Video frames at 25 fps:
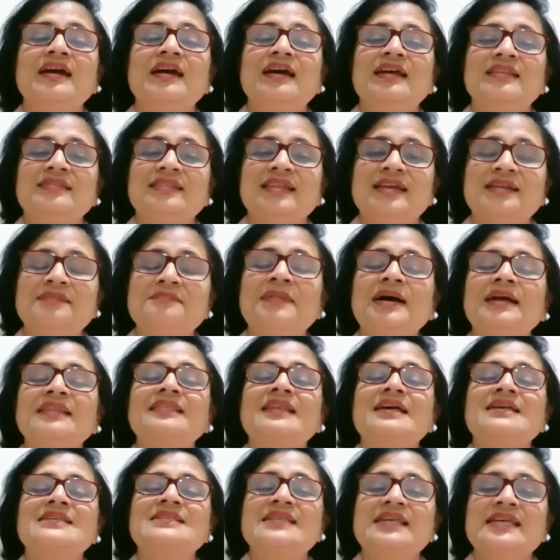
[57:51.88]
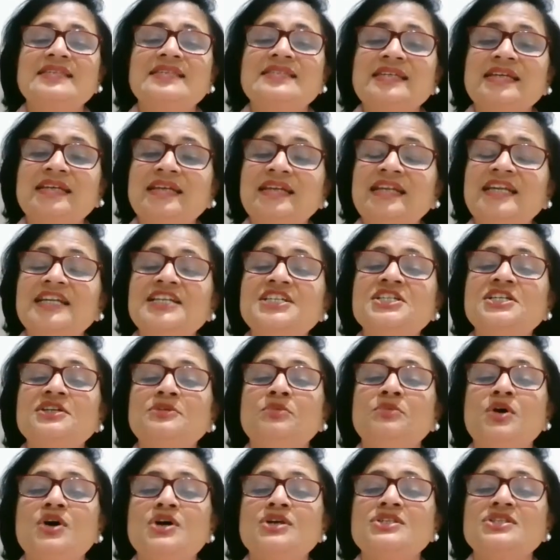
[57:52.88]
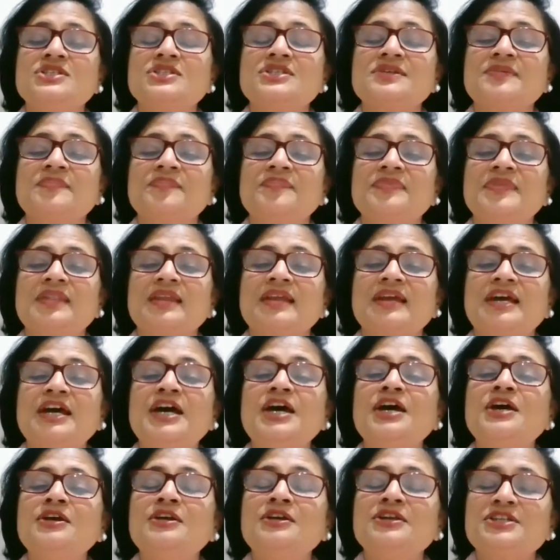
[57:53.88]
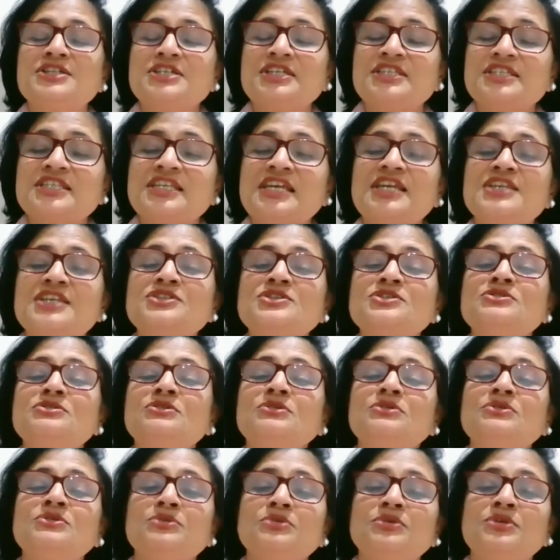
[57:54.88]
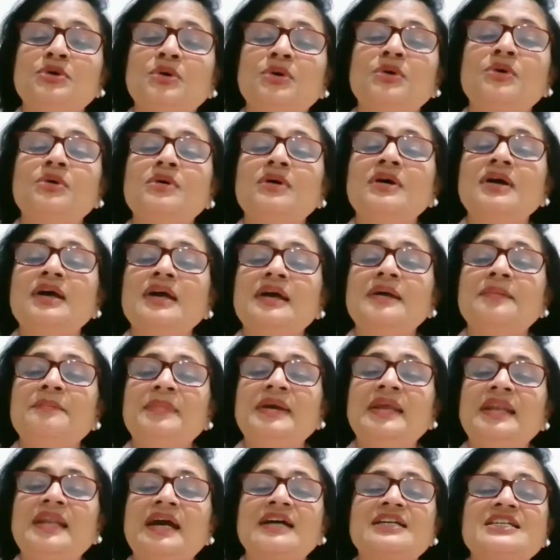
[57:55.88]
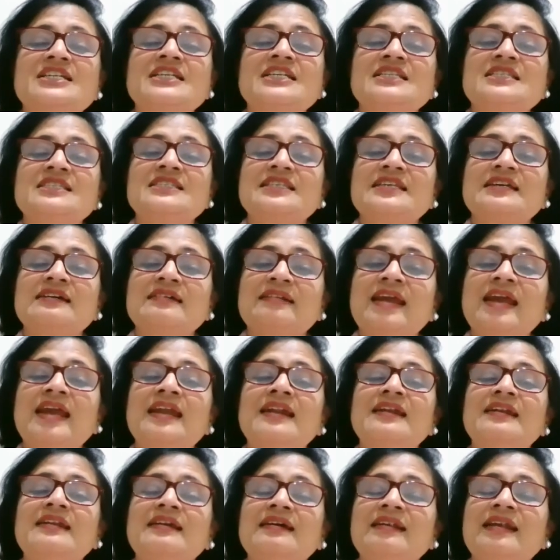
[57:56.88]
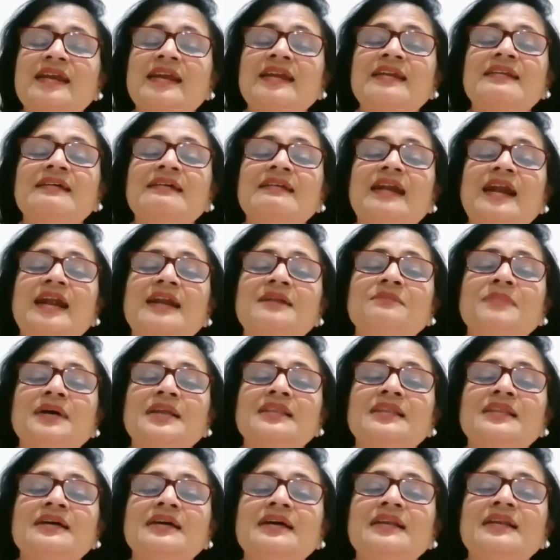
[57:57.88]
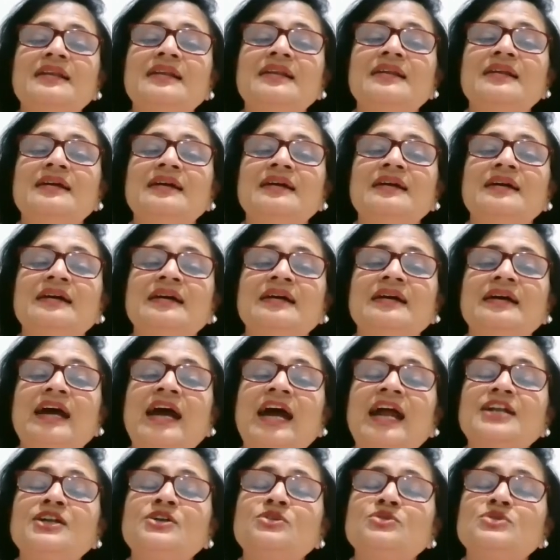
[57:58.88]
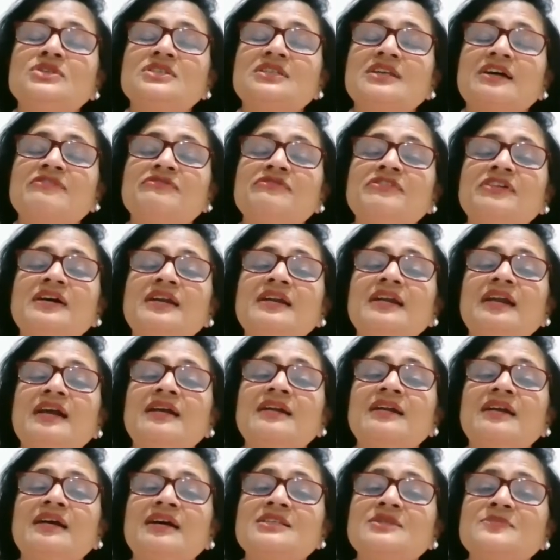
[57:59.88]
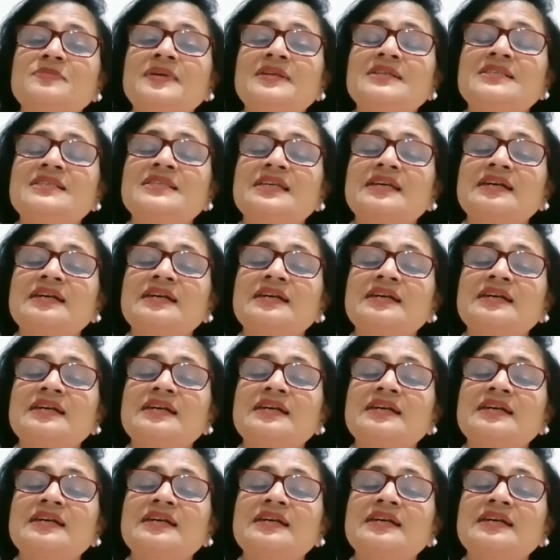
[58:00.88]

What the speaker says: And then Mata says, indeed she was. She says, you know, Meenakshi's great-great-grandmother had to suffer her husband's